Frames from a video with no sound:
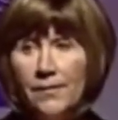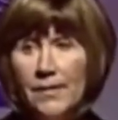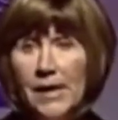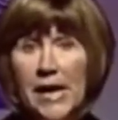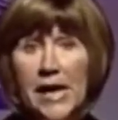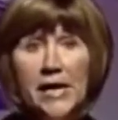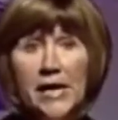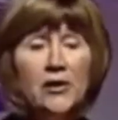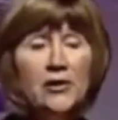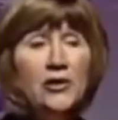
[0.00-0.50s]

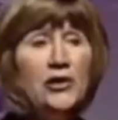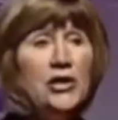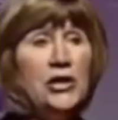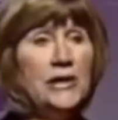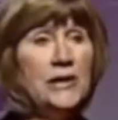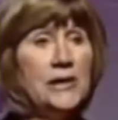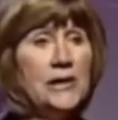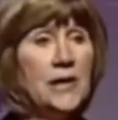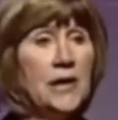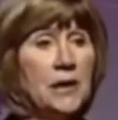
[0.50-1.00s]
Energy
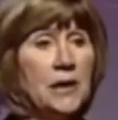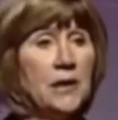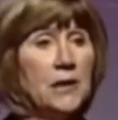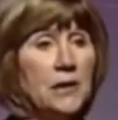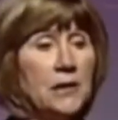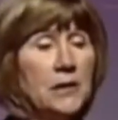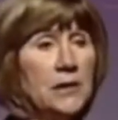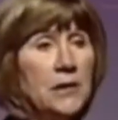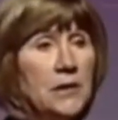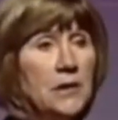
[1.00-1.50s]

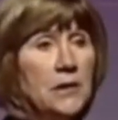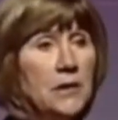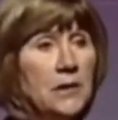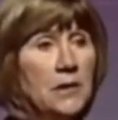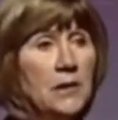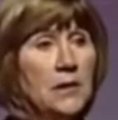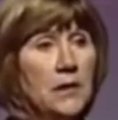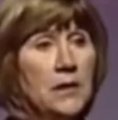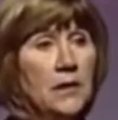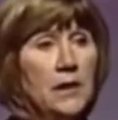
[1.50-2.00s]
suckers.
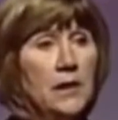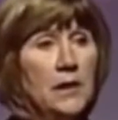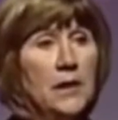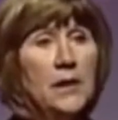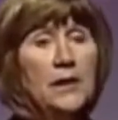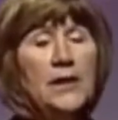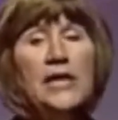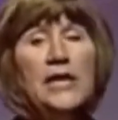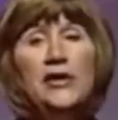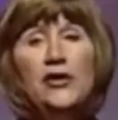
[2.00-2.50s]

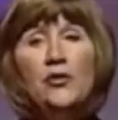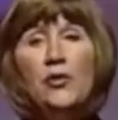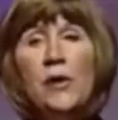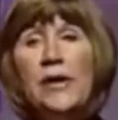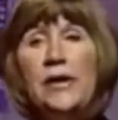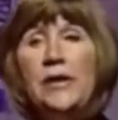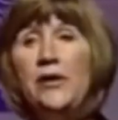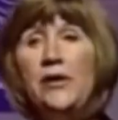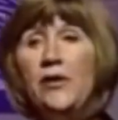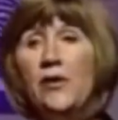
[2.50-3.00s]
They
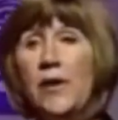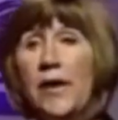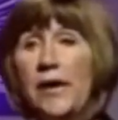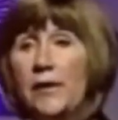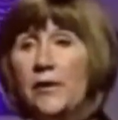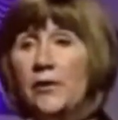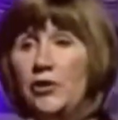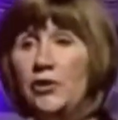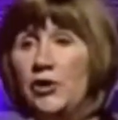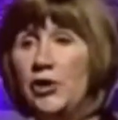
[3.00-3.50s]
drain your
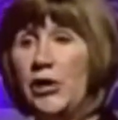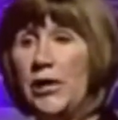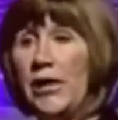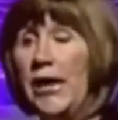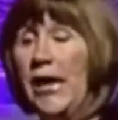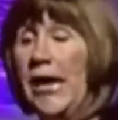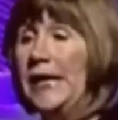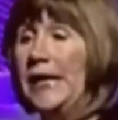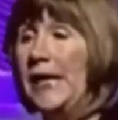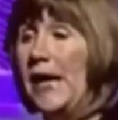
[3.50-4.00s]
energy.
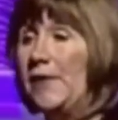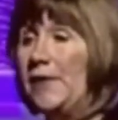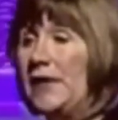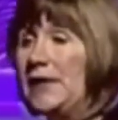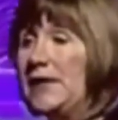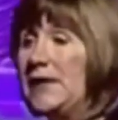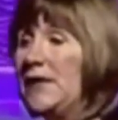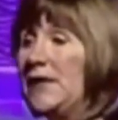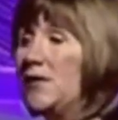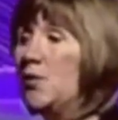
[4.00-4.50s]
Now,
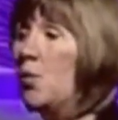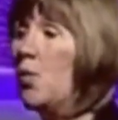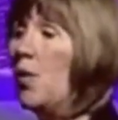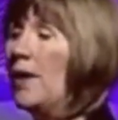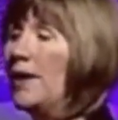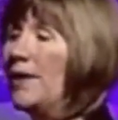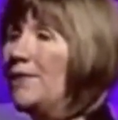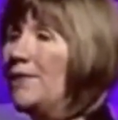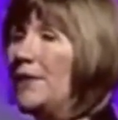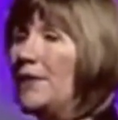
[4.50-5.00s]
this is
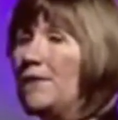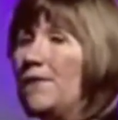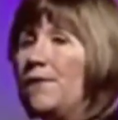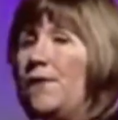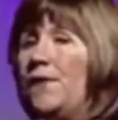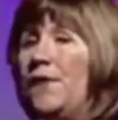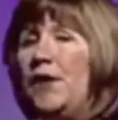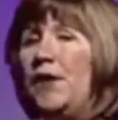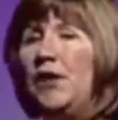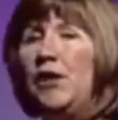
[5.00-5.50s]
one of the
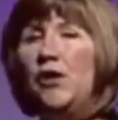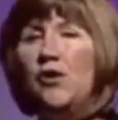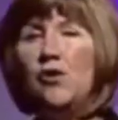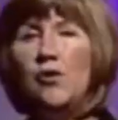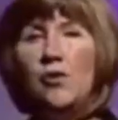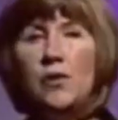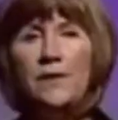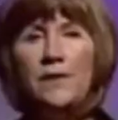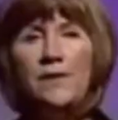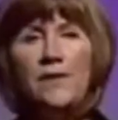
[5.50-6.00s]

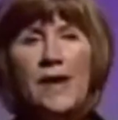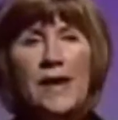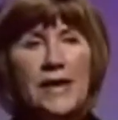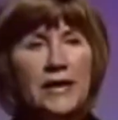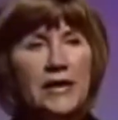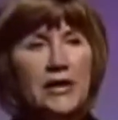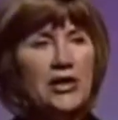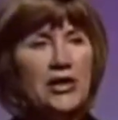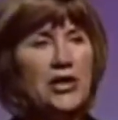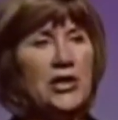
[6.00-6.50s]
few
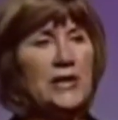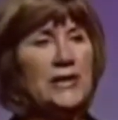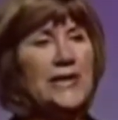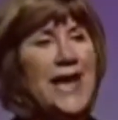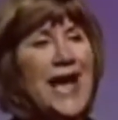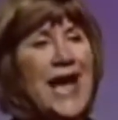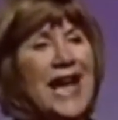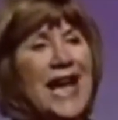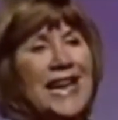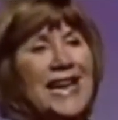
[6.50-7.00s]
advantages
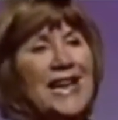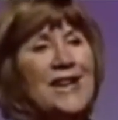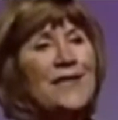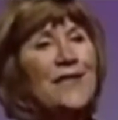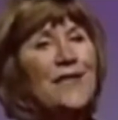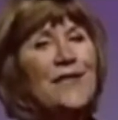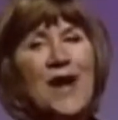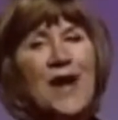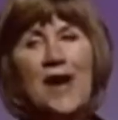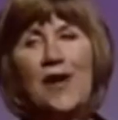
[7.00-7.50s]
I have
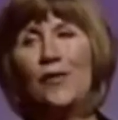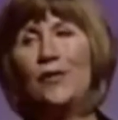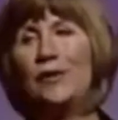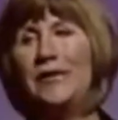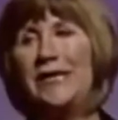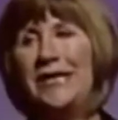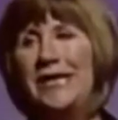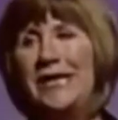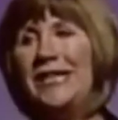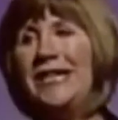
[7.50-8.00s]
found
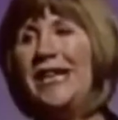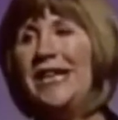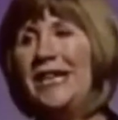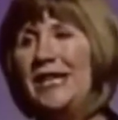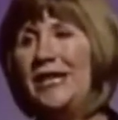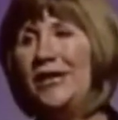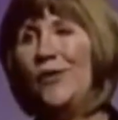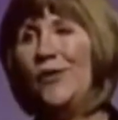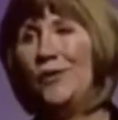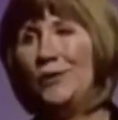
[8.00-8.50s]
in
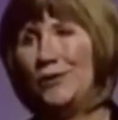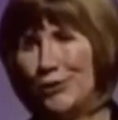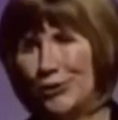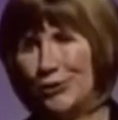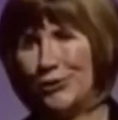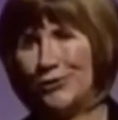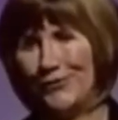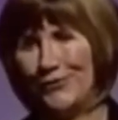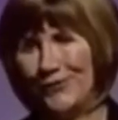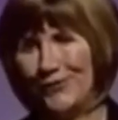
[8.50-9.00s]
getting
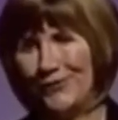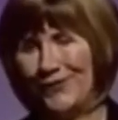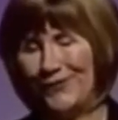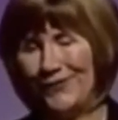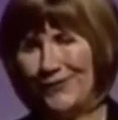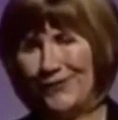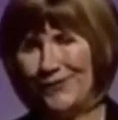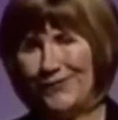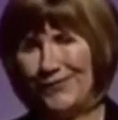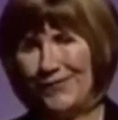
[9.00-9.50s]
older.
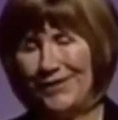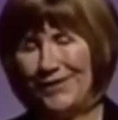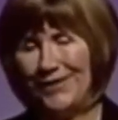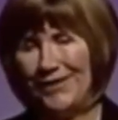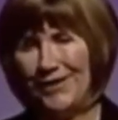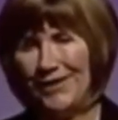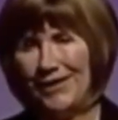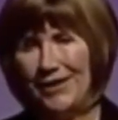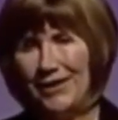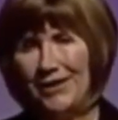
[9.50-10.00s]

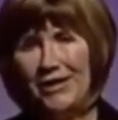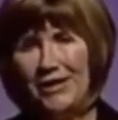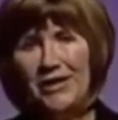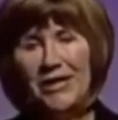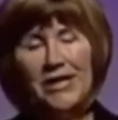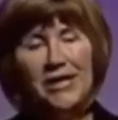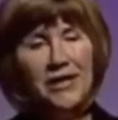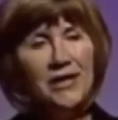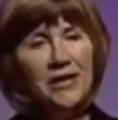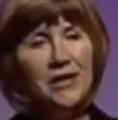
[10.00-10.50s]
You
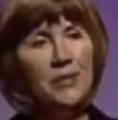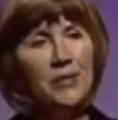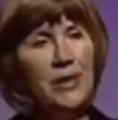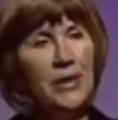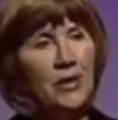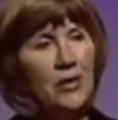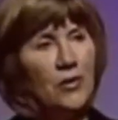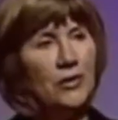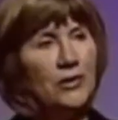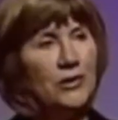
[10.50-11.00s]
get a little
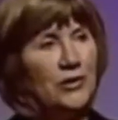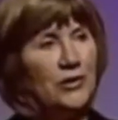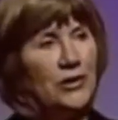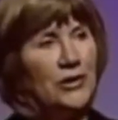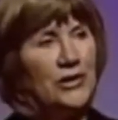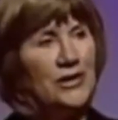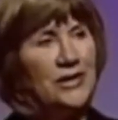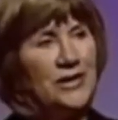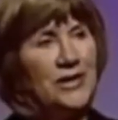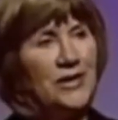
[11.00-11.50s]
bit older
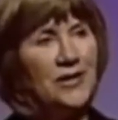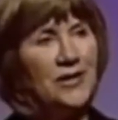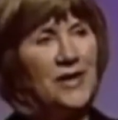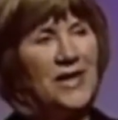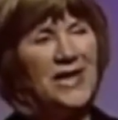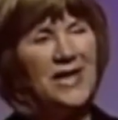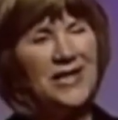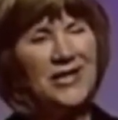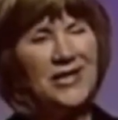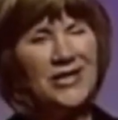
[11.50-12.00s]
and you start
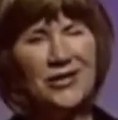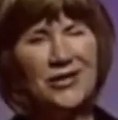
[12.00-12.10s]
thinking to